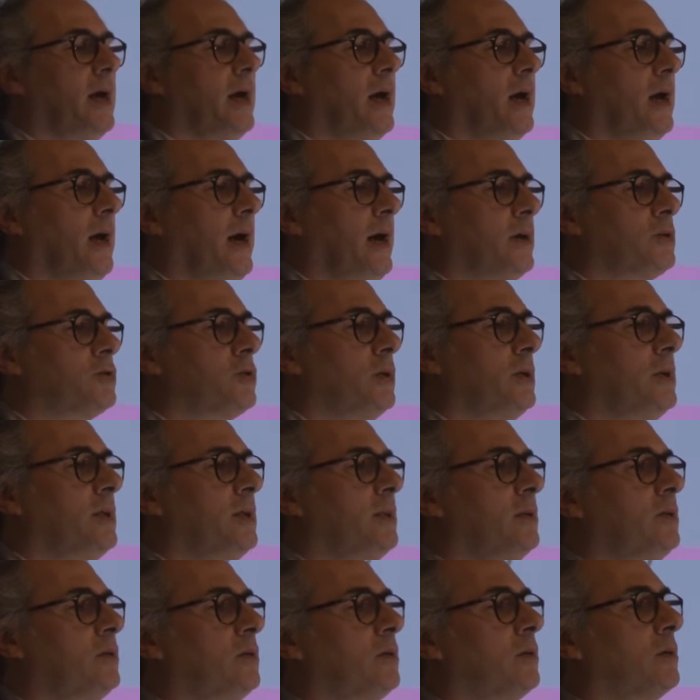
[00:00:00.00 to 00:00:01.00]
actually
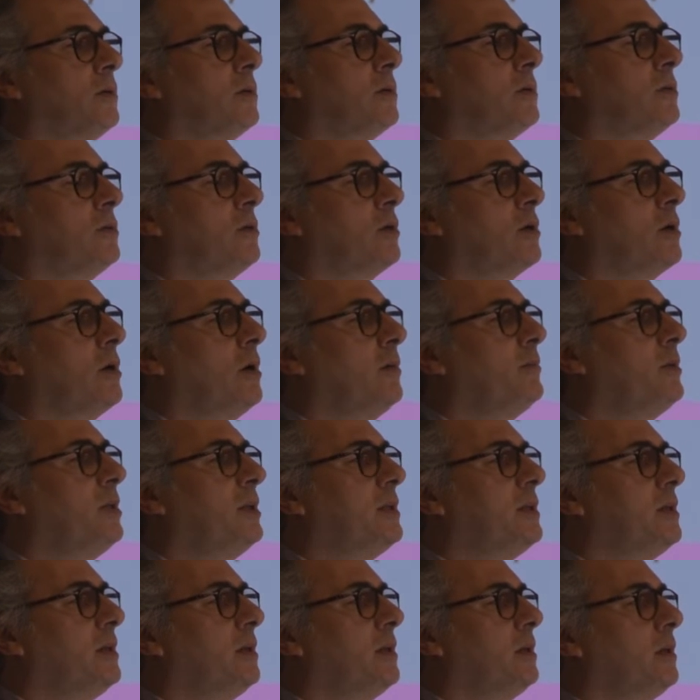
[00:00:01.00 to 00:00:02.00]
the
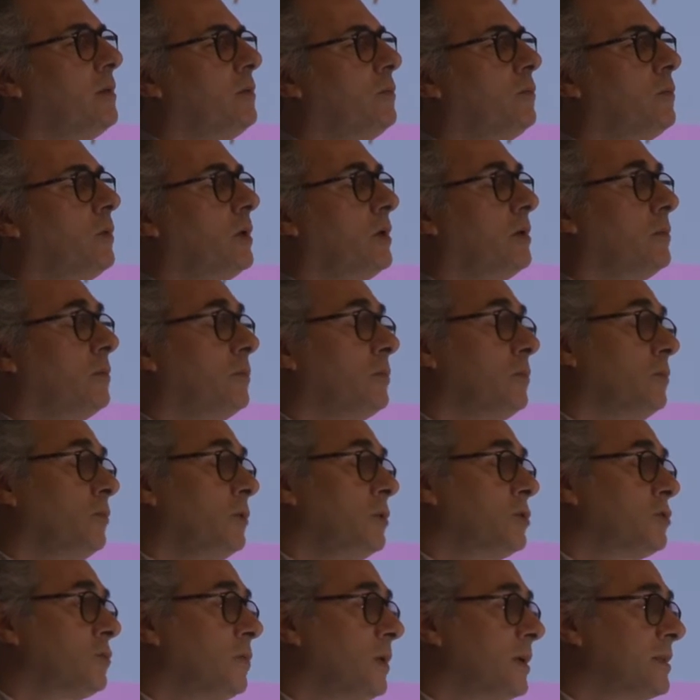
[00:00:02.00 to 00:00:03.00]
committee,
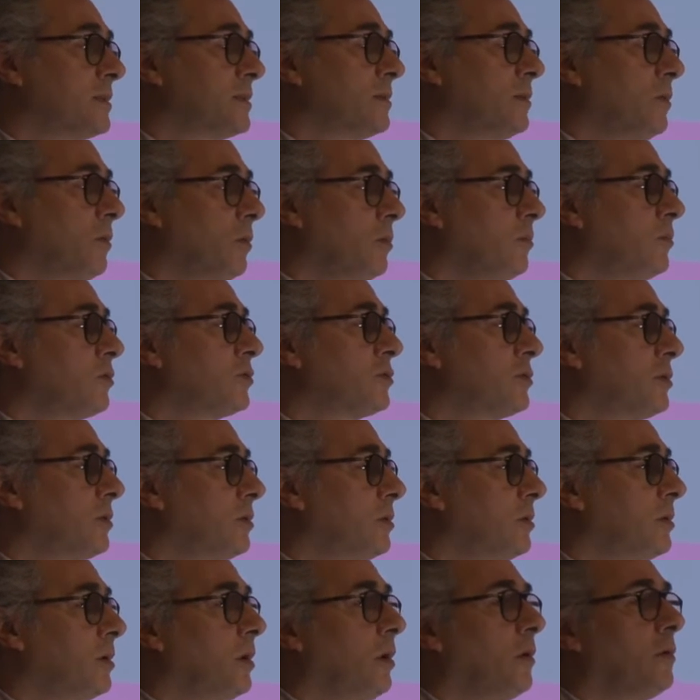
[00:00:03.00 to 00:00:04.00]
which was almost
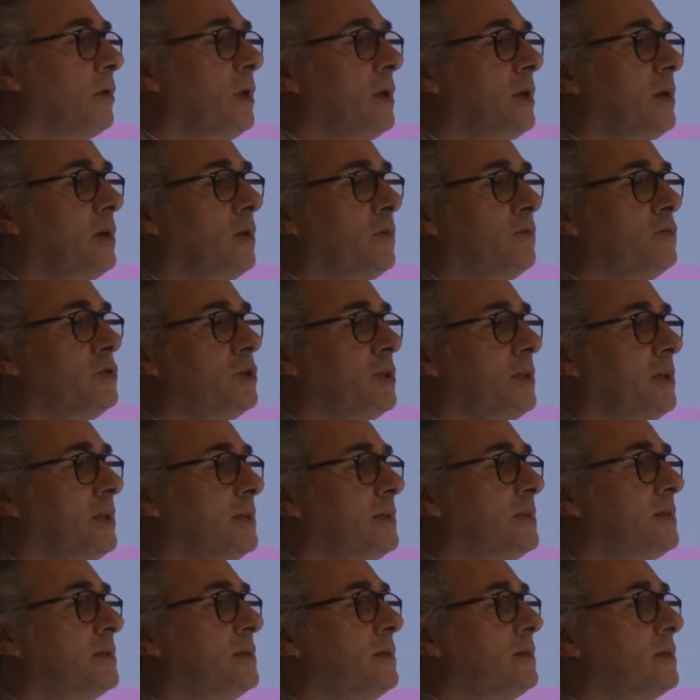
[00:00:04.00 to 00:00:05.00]
done only of
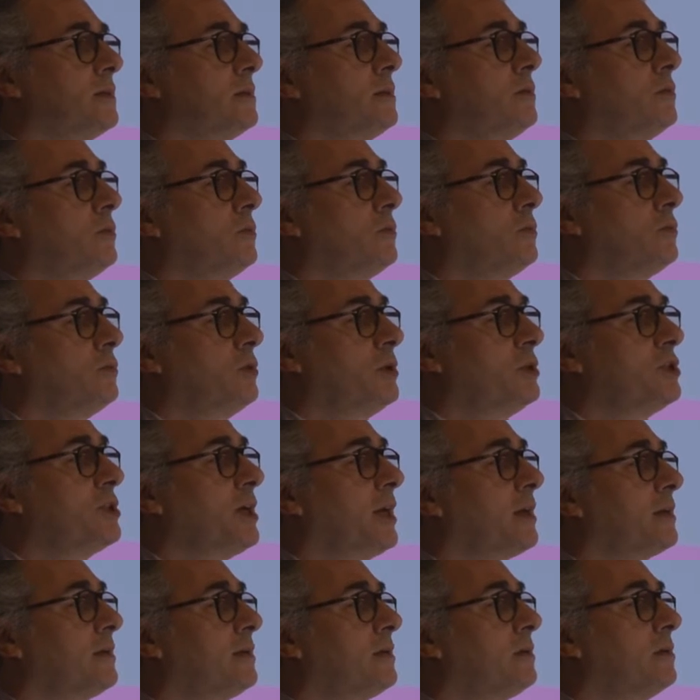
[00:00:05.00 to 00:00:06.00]
geneticists,
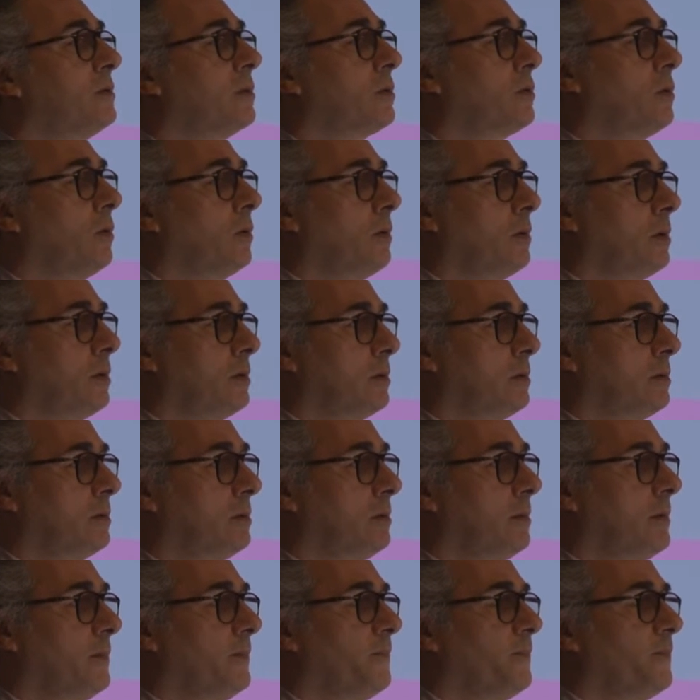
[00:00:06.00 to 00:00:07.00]
rejected the call.
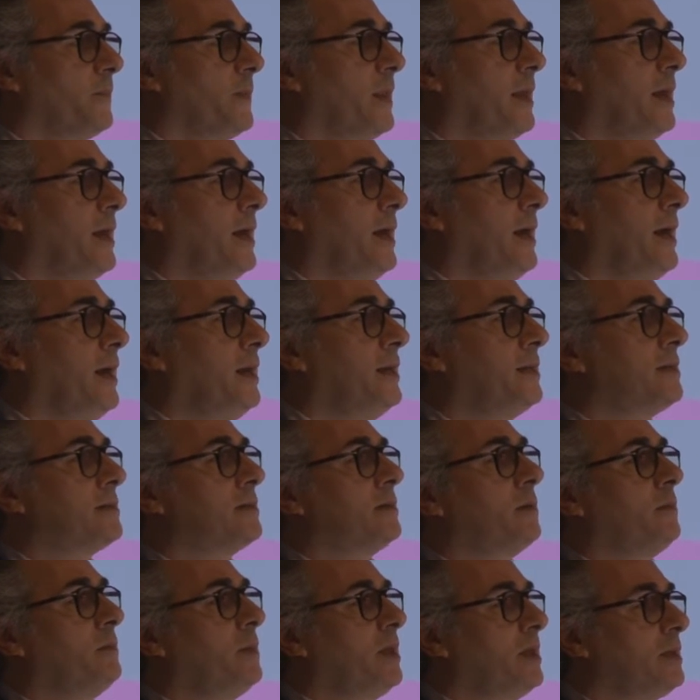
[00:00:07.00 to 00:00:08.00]
And it's
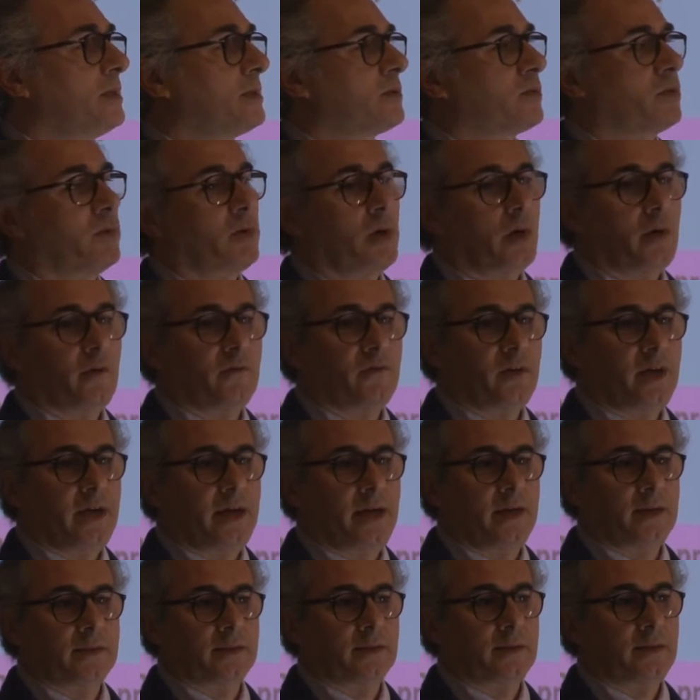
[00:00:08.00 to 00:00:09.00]
the Ministry of
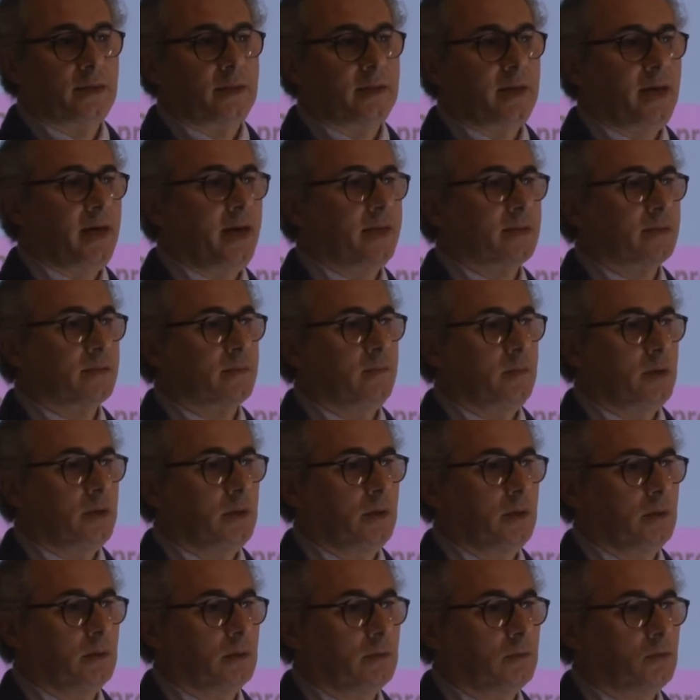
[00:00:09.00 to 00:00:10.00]
Health that asked
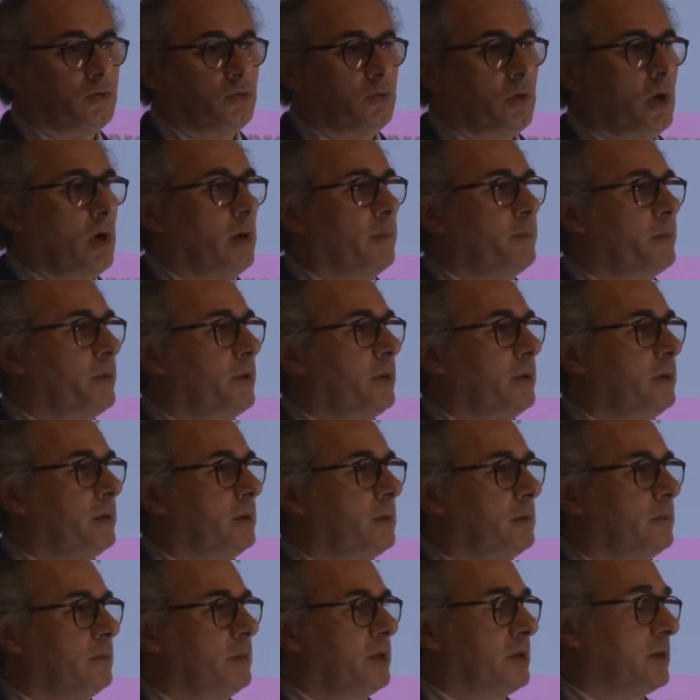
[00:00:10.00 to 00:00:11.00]
me to
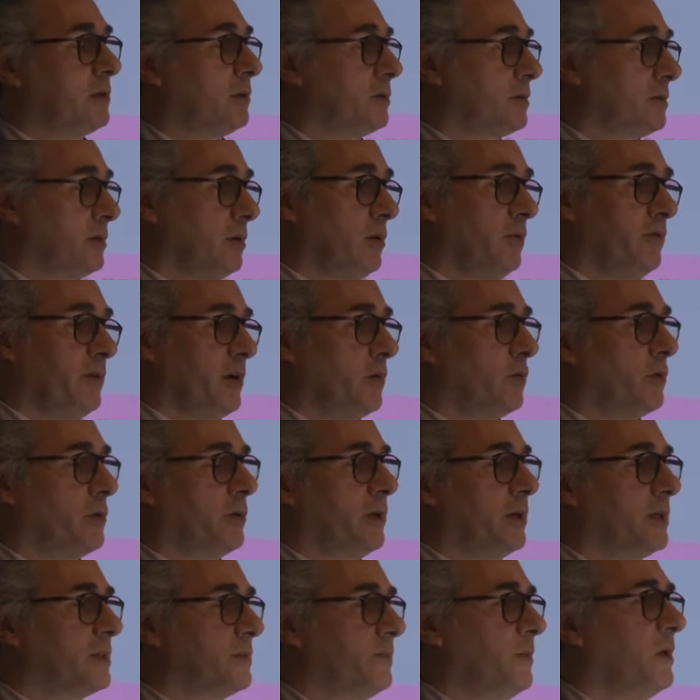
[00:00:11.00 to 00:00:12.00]
open, because of our
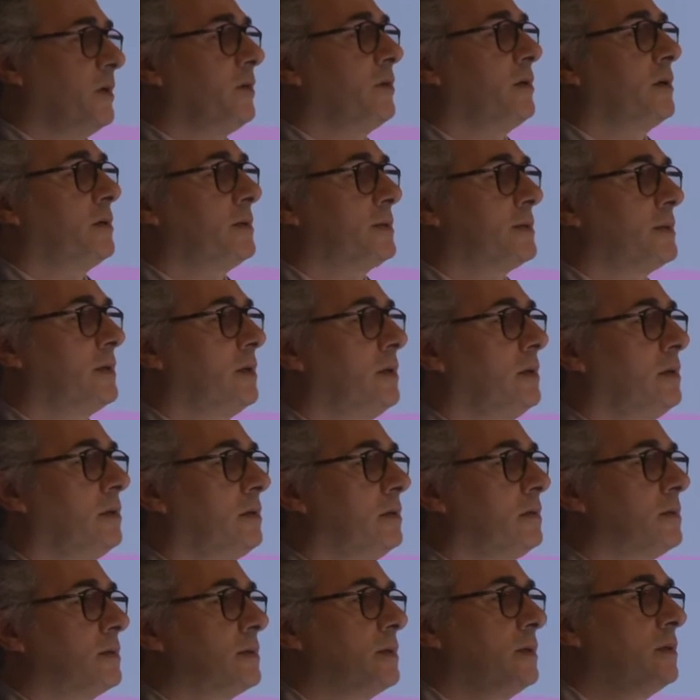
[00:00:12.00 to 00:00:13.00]
experience in
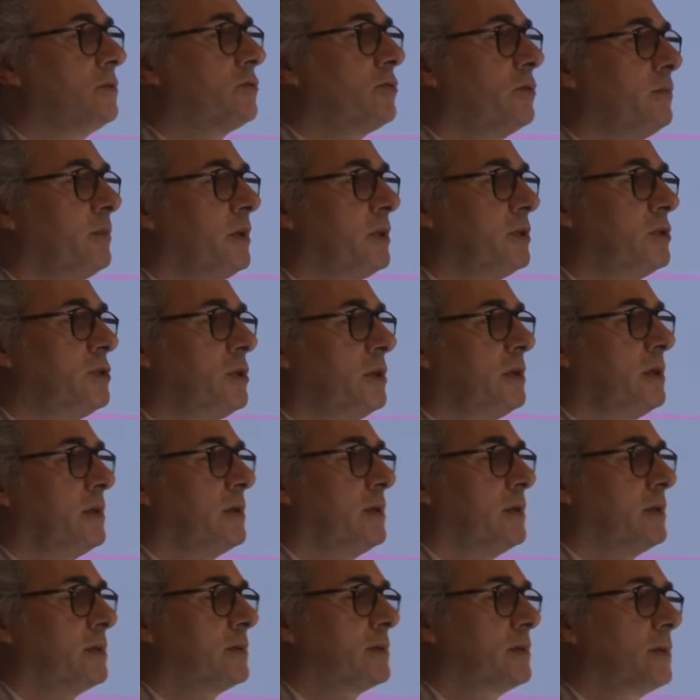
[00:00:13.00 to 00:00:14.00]
syndromic
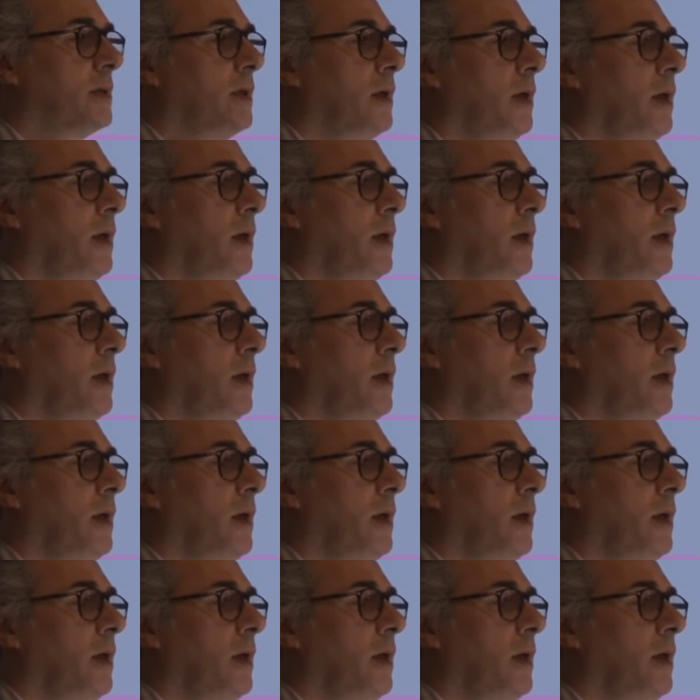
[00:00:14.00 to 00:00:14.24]
genetics,